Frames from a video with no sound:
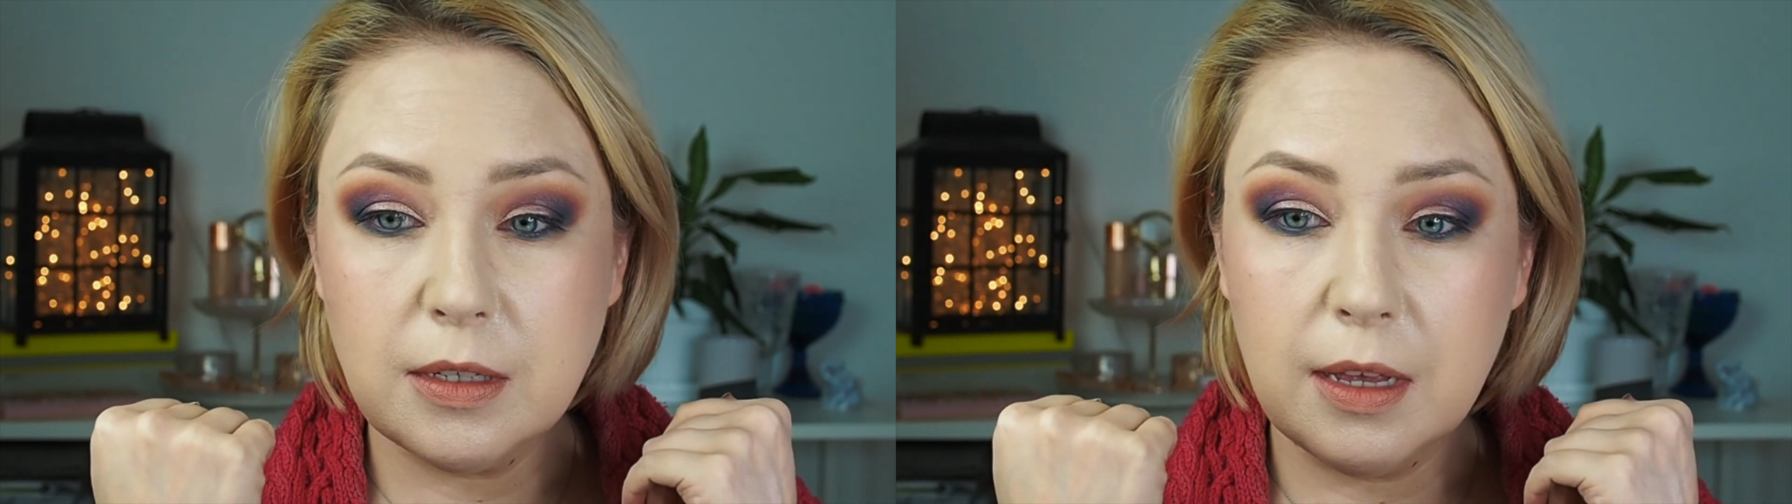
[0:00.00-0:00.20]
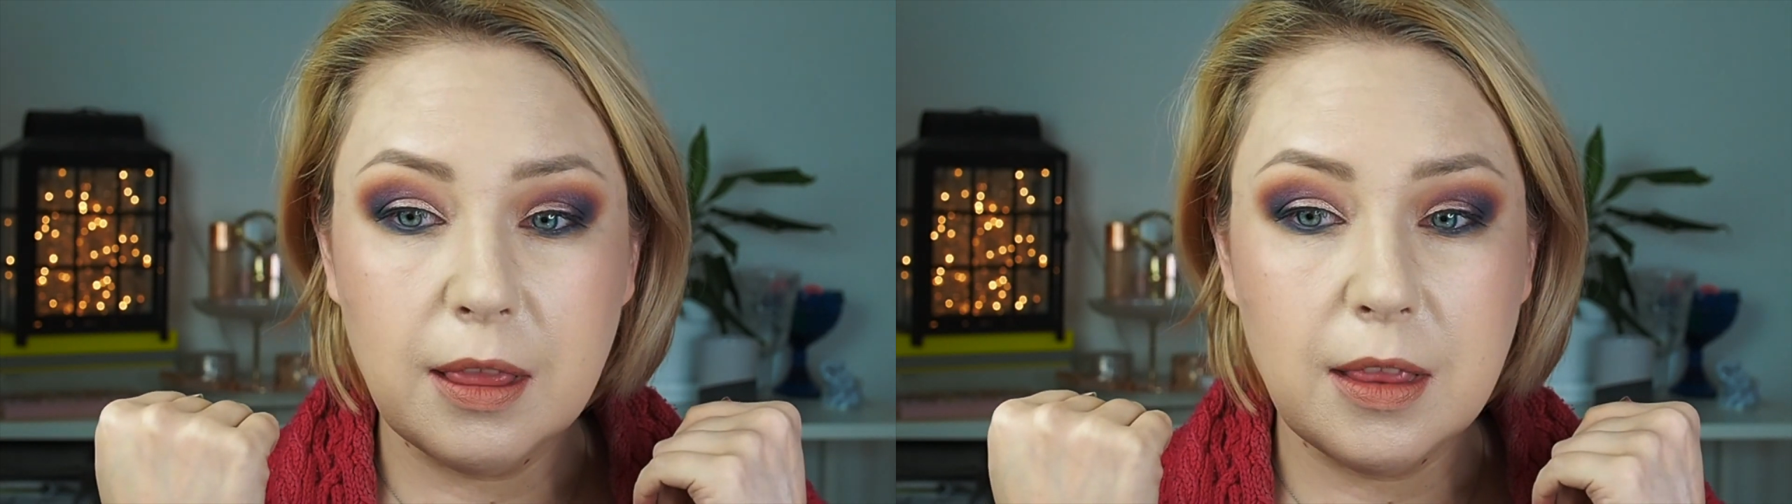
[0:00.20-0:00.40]

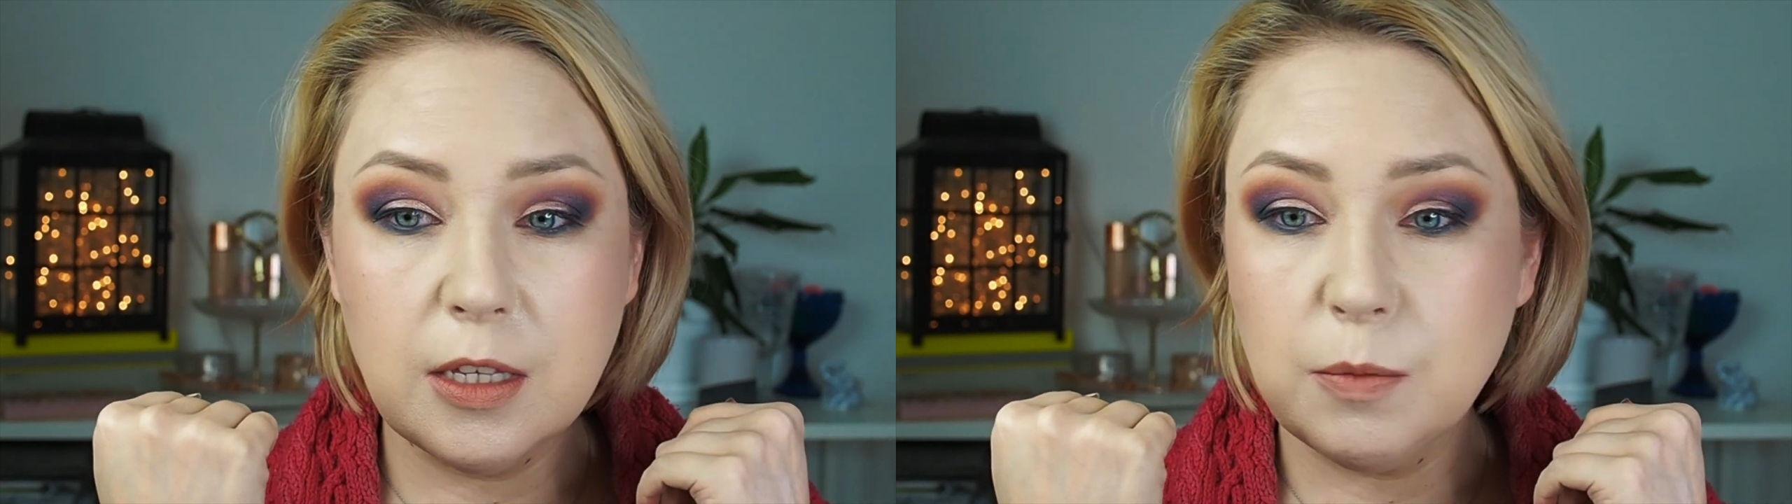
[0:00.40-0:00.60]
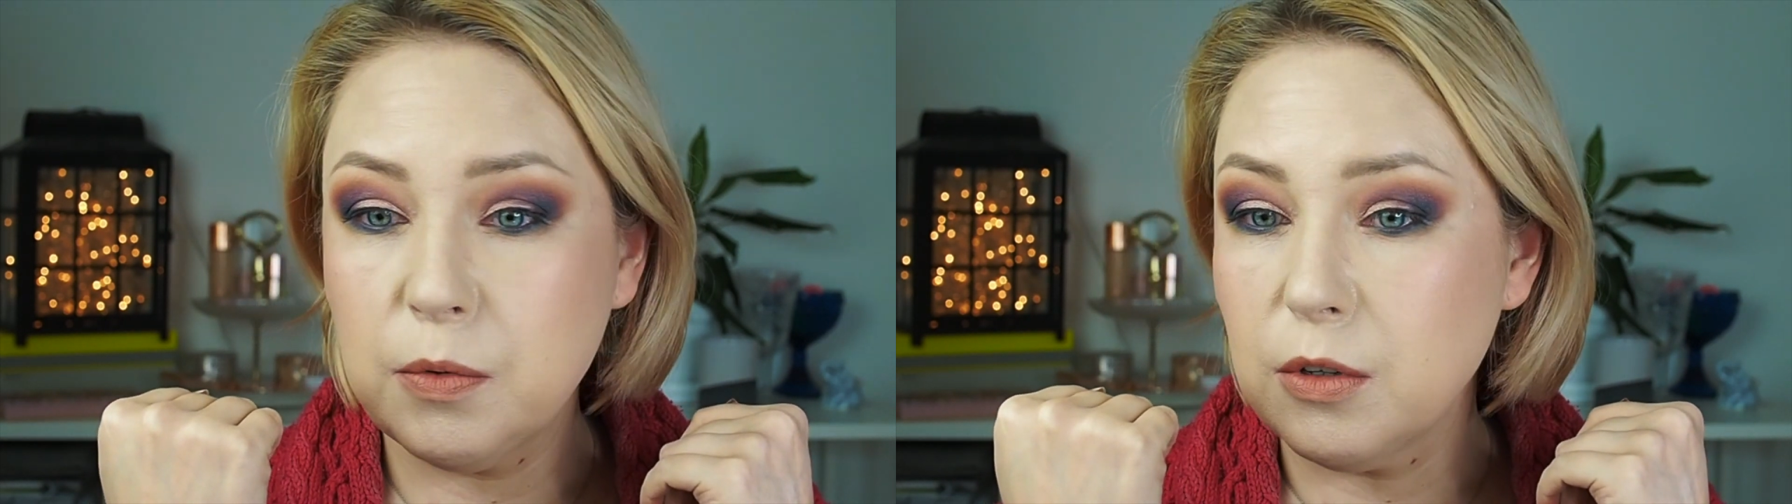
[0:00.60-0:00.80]
At
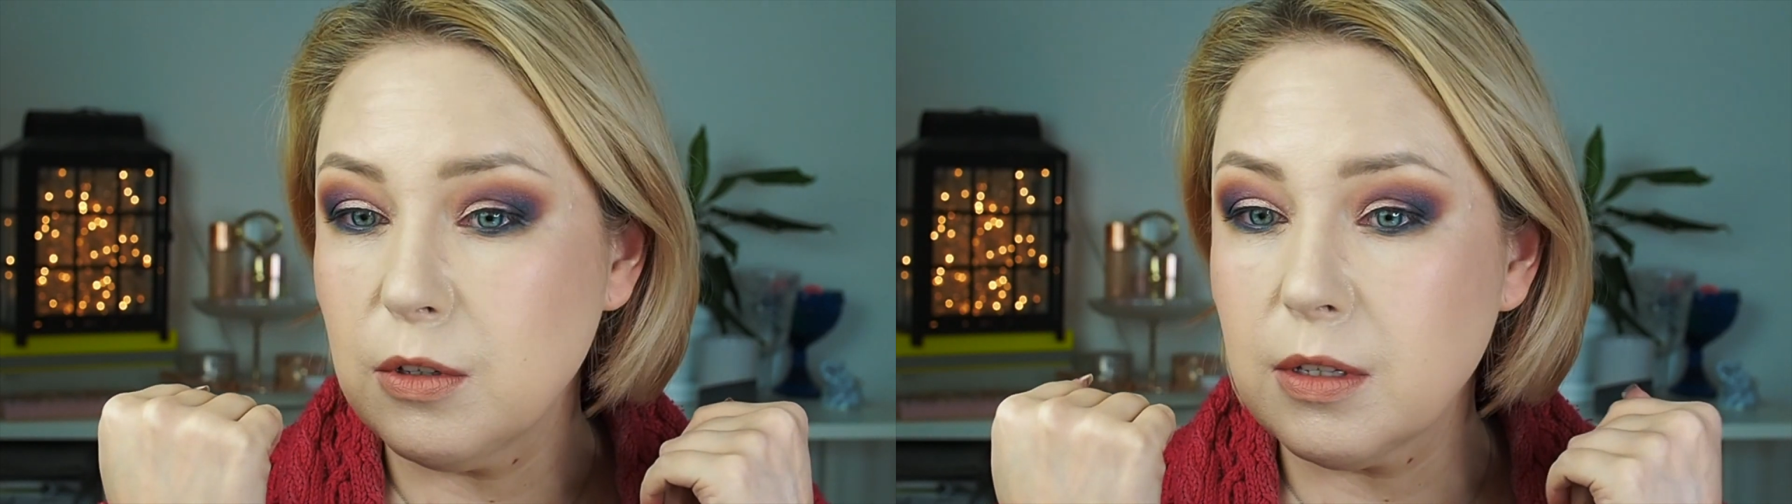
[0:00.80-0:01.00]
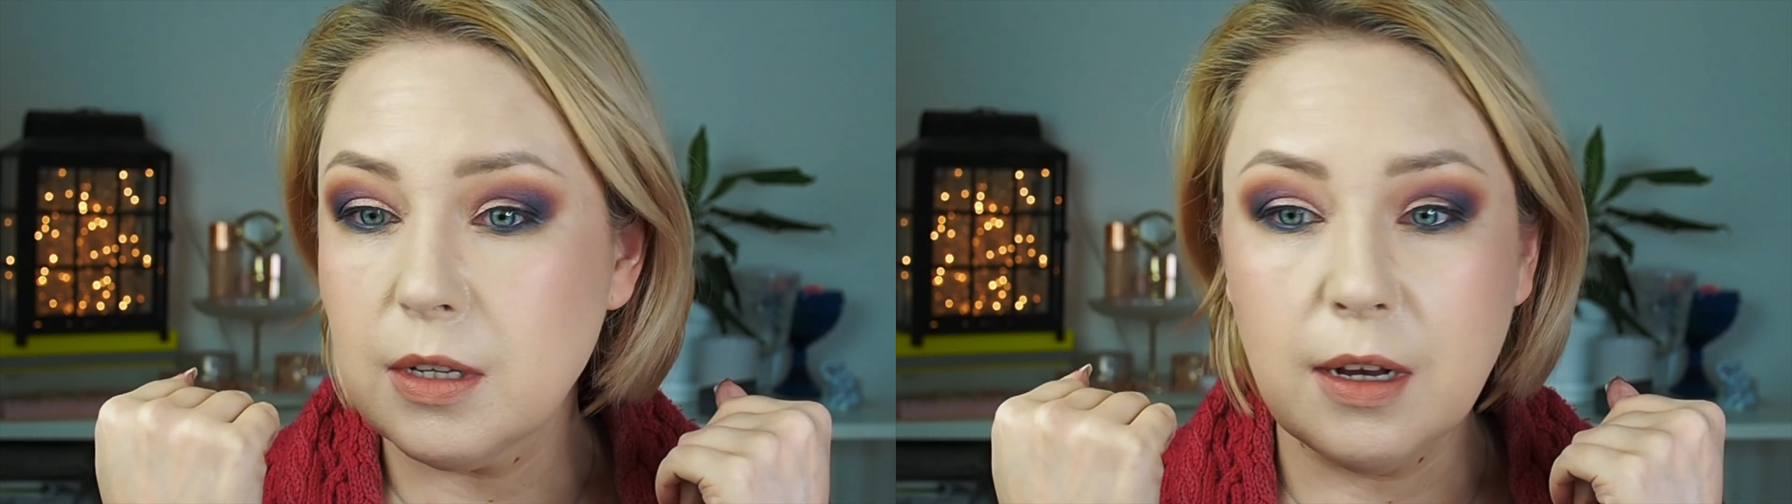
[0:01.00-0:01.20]
this point,